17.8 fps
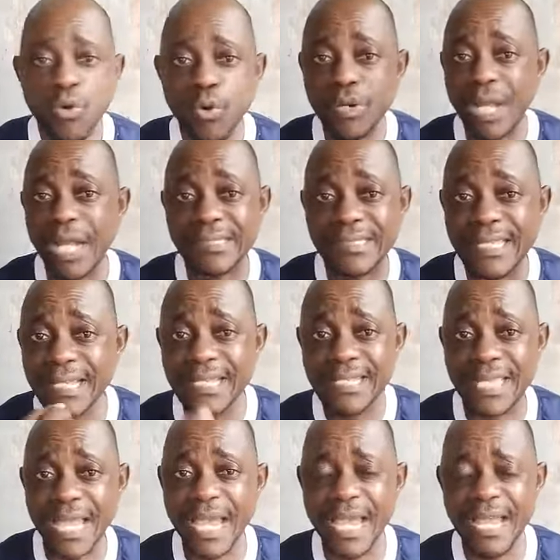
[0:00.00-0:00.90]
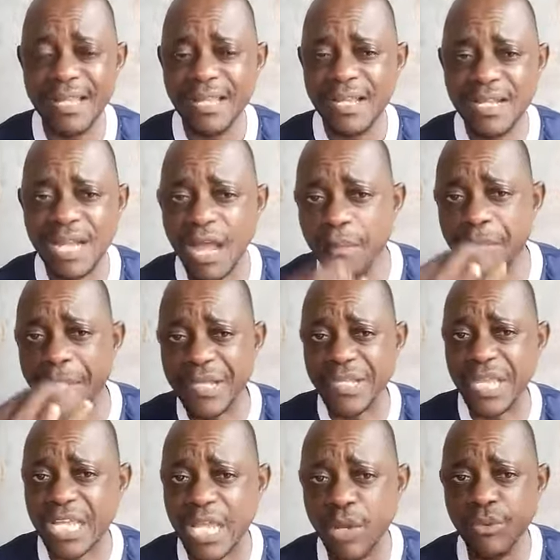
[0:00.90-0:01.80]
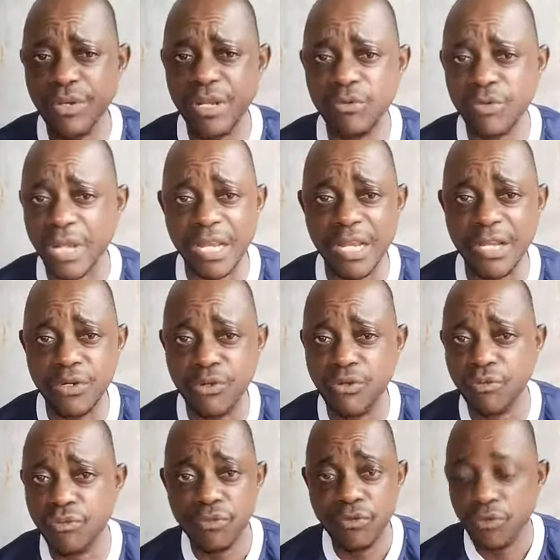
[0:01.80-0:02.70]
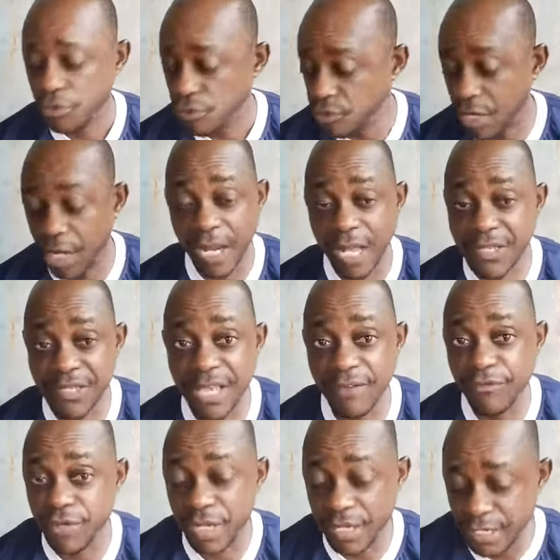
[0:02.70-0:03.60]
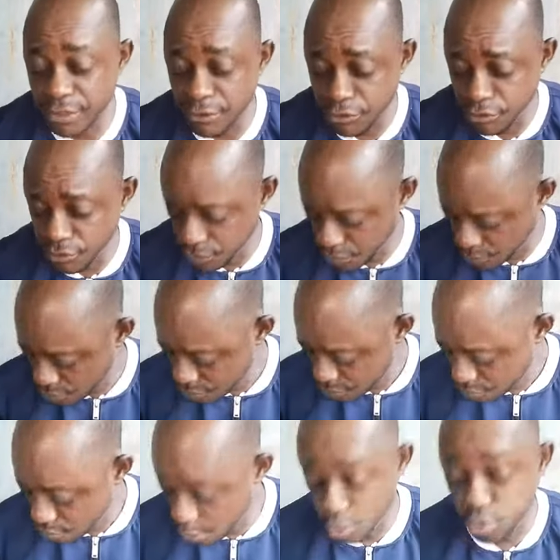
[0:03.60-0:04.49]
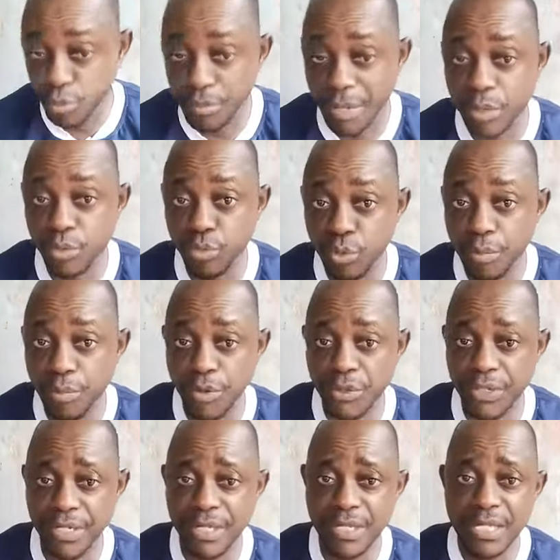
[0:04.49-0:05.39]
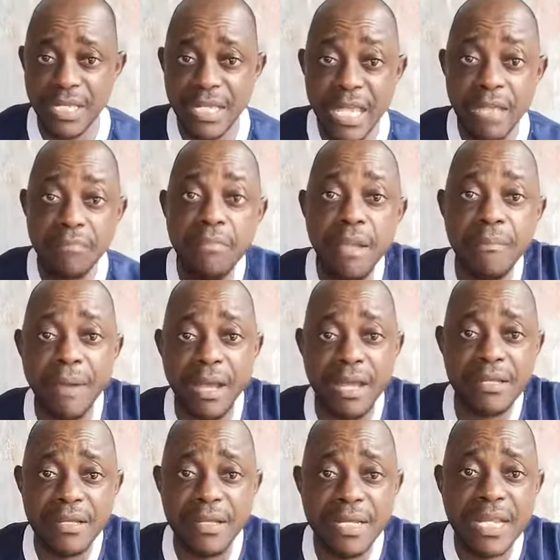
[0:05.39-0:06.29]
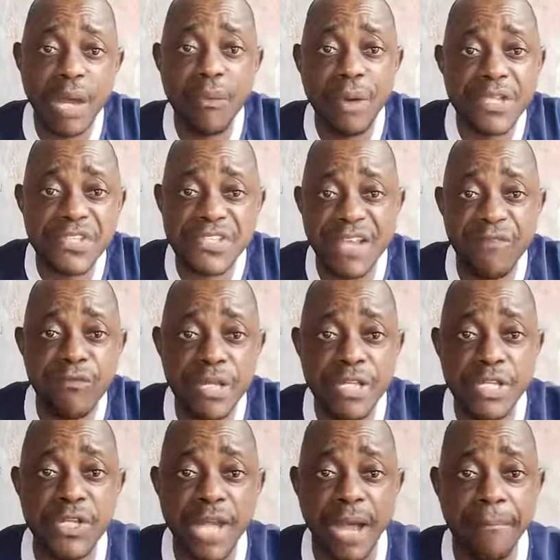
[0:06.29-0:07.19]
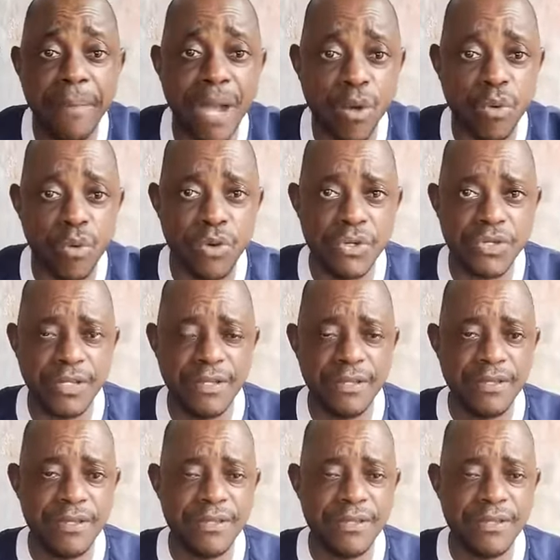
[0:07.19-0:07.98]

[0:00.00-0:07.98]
Una think say na Obaseki with una they do. Una na self una they do. Or do my do body, a big man, now ourselves to jump backward.